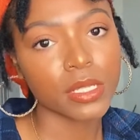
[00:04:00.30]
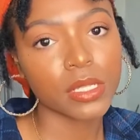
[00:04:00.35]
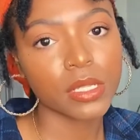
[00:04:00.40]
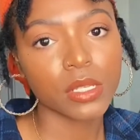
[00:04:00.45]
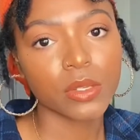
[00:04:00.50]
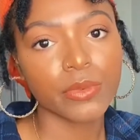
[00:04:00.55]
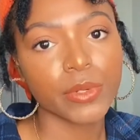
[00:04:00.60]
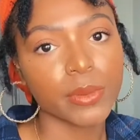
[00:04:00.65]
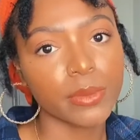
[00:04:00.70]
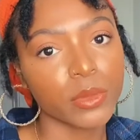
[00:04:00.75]

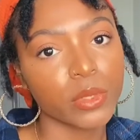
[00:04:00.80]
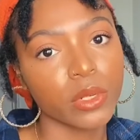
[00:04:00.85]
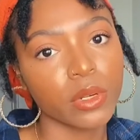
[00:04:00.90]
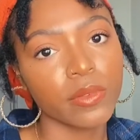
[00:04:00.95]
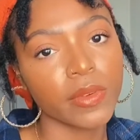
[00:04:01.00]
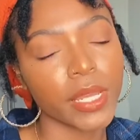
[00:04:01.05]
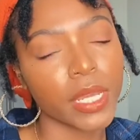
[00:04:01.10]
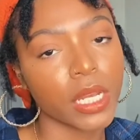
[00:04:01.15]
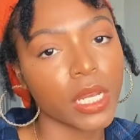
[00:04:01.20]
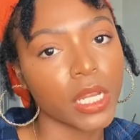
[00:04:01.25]
to
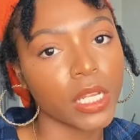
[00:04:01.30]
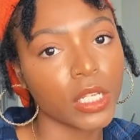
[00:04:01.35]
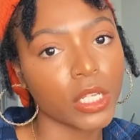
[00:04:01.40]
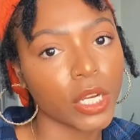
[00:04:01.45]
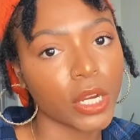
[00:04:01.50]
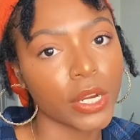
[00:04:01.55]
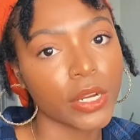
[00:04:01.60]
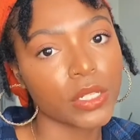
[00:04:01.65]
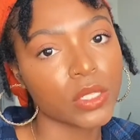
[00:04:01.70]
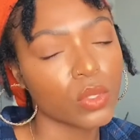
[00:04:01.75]
remove any
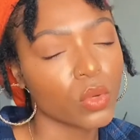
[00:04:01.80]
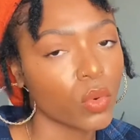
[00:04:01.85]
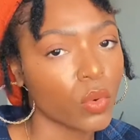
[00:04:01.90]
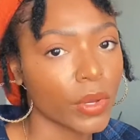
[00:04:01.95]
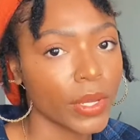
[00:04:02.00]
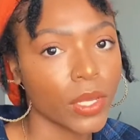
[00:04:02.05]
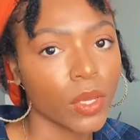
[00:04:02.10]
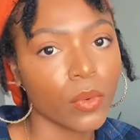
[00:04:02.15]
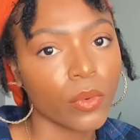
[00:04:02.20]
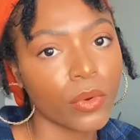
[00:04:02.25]
dirt,
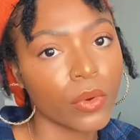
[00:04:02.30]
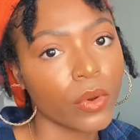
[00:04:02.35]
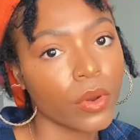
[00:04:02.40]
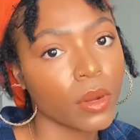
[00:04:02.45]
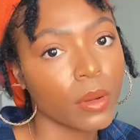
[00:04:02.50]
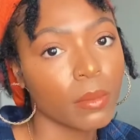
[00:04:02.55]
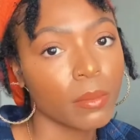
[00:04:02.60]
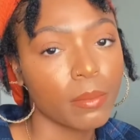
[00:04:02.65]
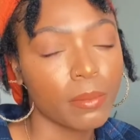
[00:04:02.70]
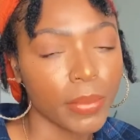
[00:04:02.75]
oil,
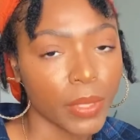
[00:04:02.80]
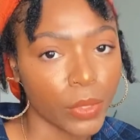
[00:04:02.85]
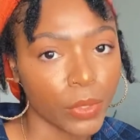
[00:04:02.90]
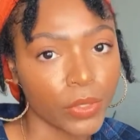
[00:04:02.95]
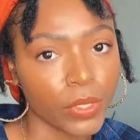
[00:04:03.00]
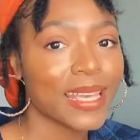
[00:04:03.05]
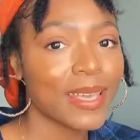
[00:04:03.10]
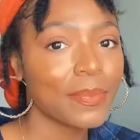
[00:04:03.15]
or buildup.